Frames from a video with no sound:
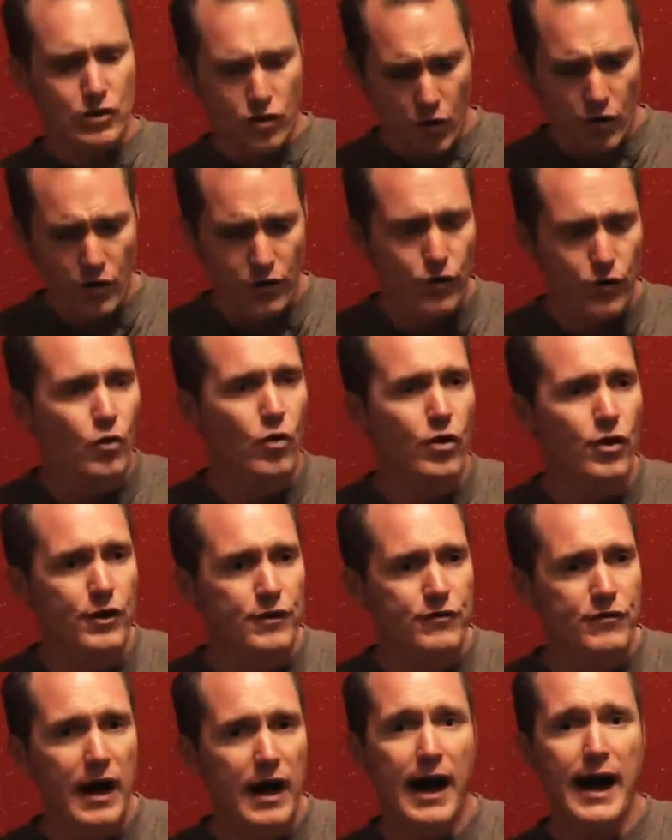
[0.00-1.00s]
Go to the Word
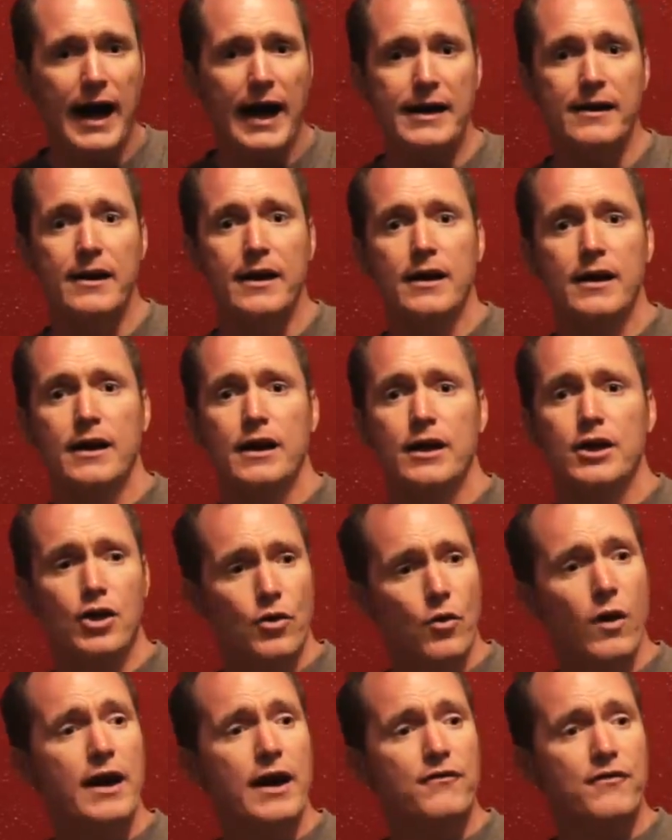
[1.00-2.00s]
of God. You
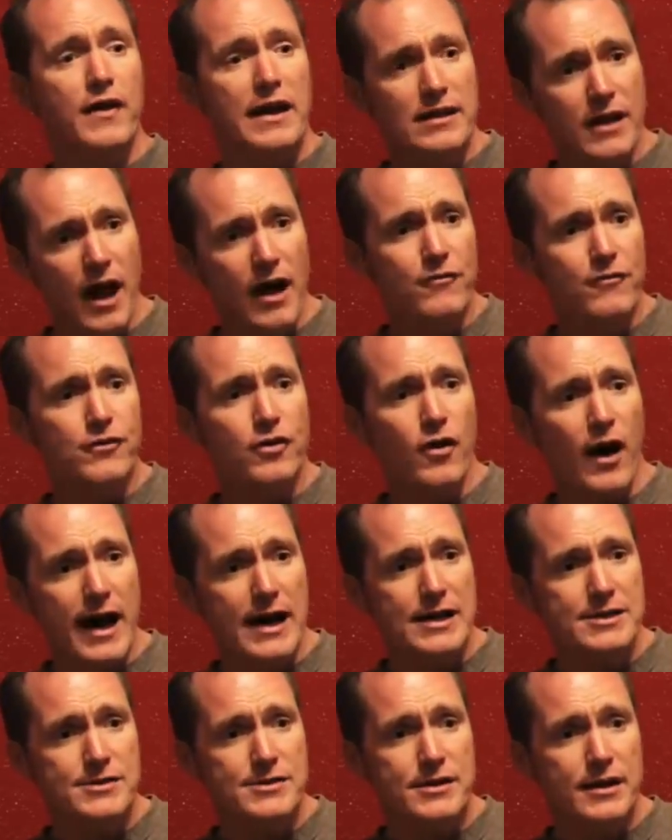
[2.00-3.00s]
know what? If they love
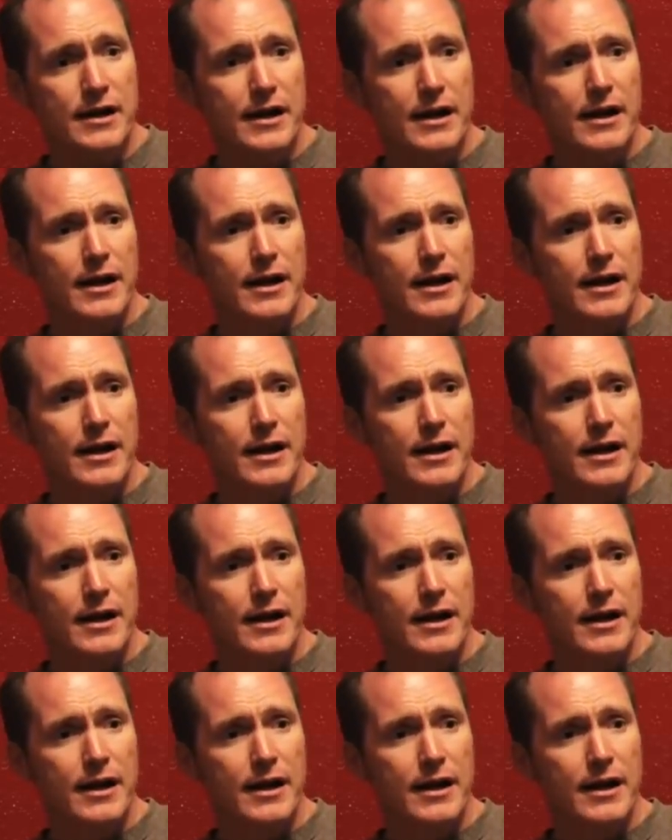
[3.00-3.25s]
Christ,